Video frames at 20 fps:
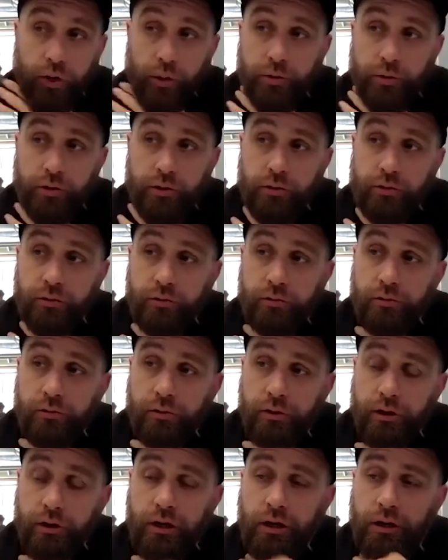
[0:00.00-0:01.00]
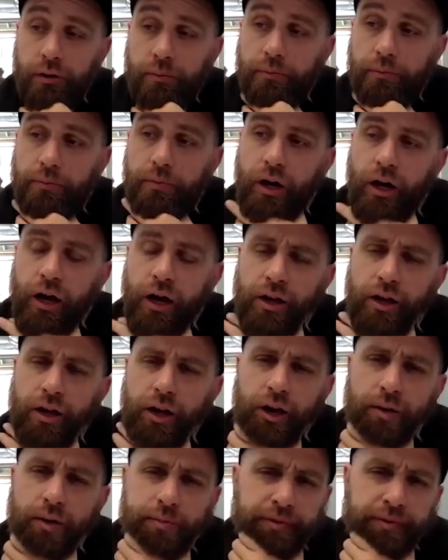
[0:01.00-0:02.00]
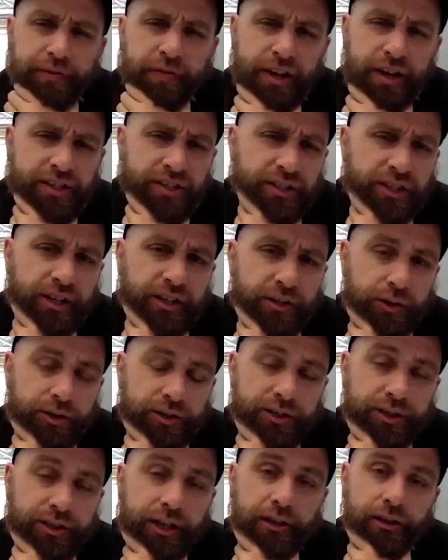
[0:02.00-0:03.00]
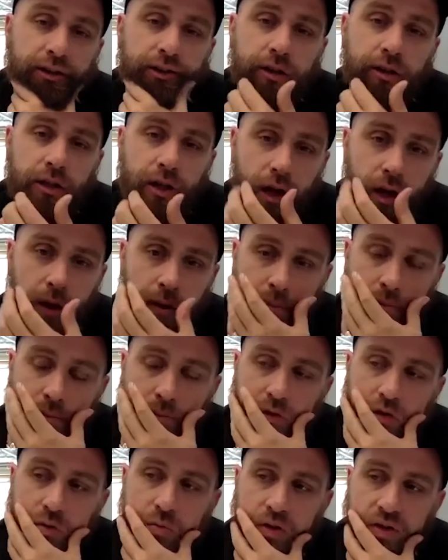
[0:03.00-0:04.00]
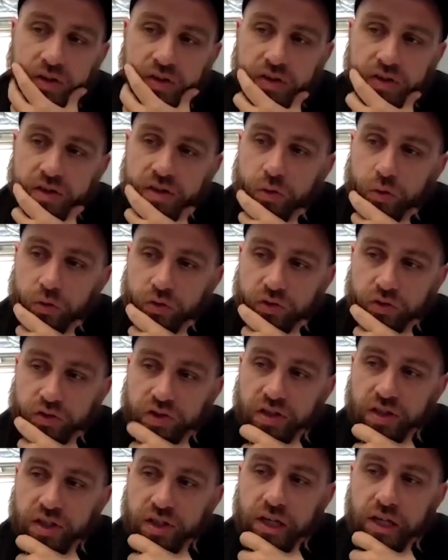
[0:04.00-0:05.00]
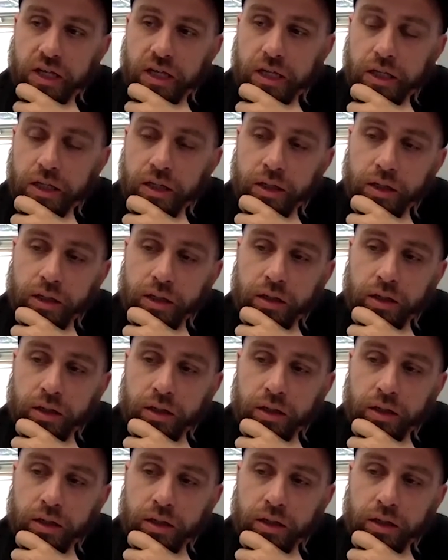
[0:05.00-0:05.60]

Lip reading: with you. I'd be fascinated to understand, you must also see,